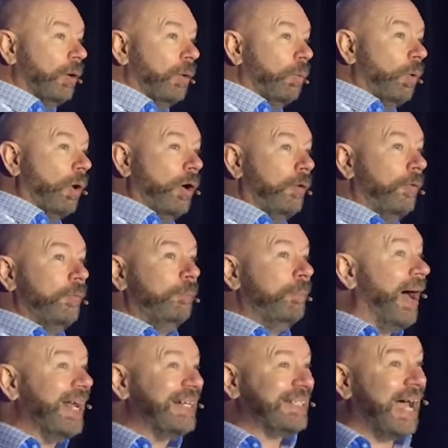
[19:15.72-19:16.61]
Well,
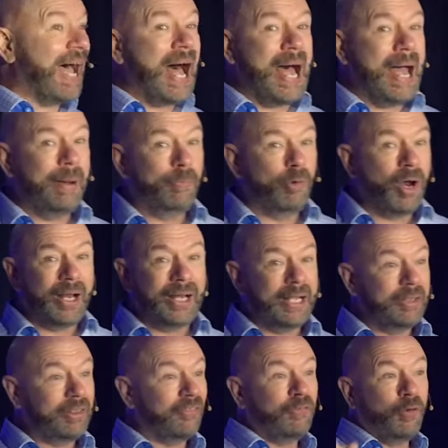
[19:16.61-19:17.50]
my time
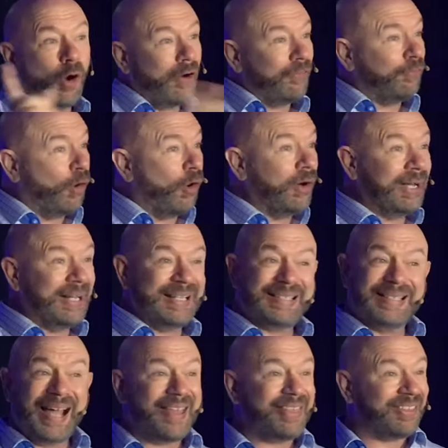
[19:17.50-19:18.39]
running the 440
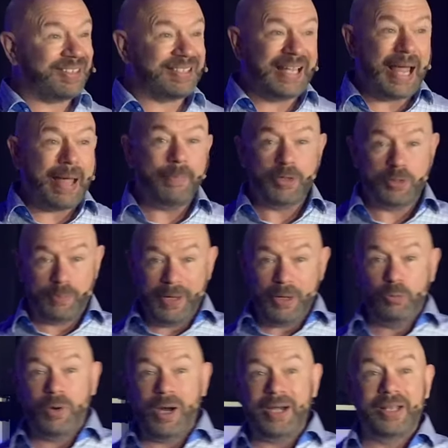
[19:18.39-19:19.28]
is not the same as
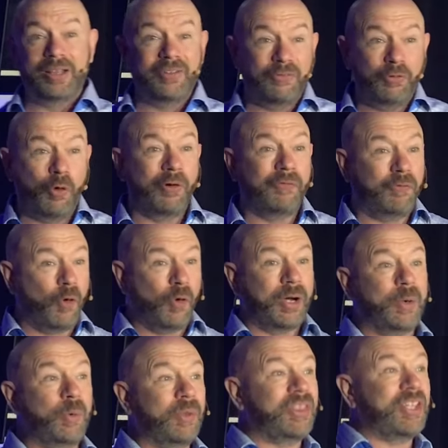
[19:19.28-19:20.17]
me running the
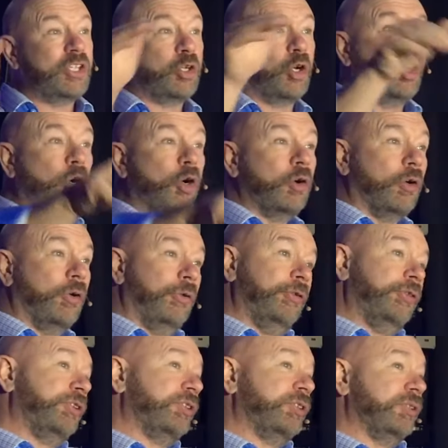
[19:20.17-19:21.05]
440 with these
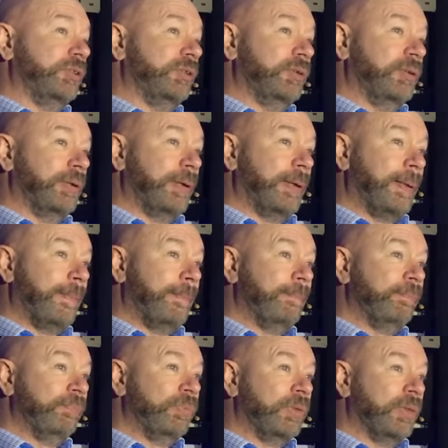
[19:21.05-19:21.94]
hurdles.
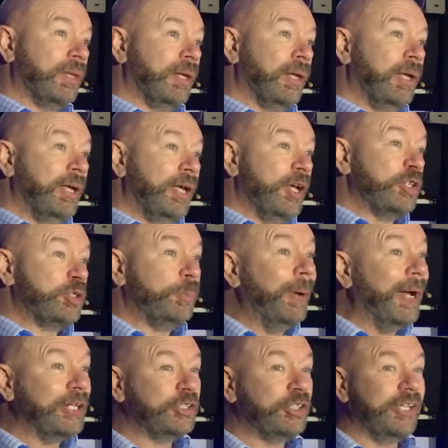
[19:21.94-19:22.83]

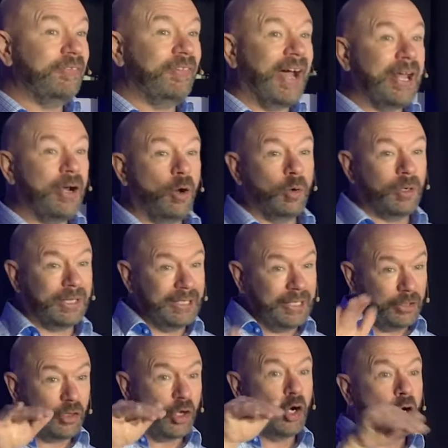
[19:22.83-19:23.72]
Especially if I don't
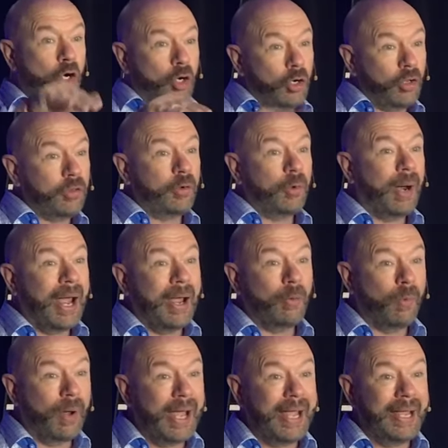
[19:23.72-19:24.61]
clear the hurdle the
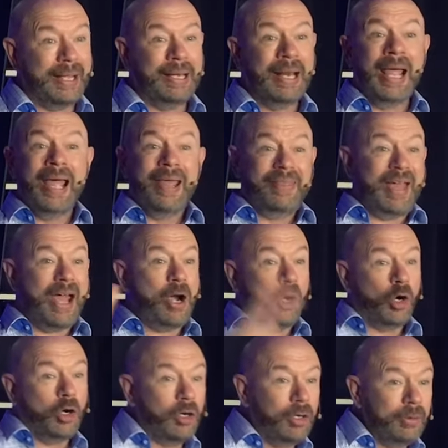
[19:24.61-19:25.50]
right way, and that
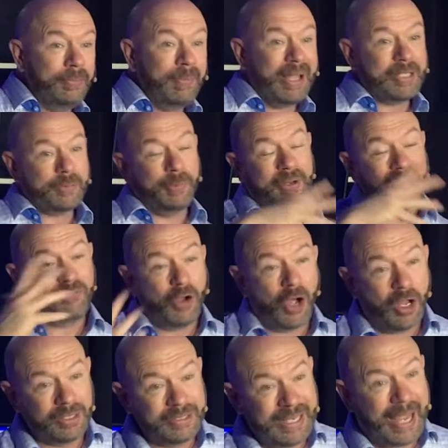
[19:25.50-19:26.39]
hurdle makes me
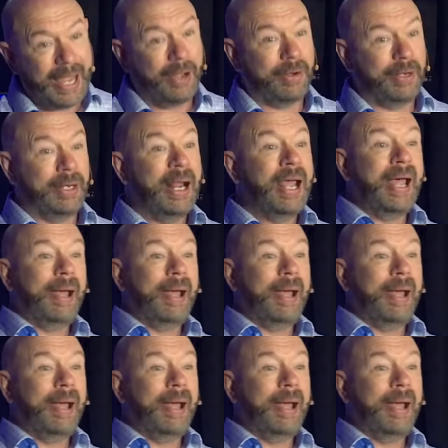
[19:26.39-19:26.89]
fall down, and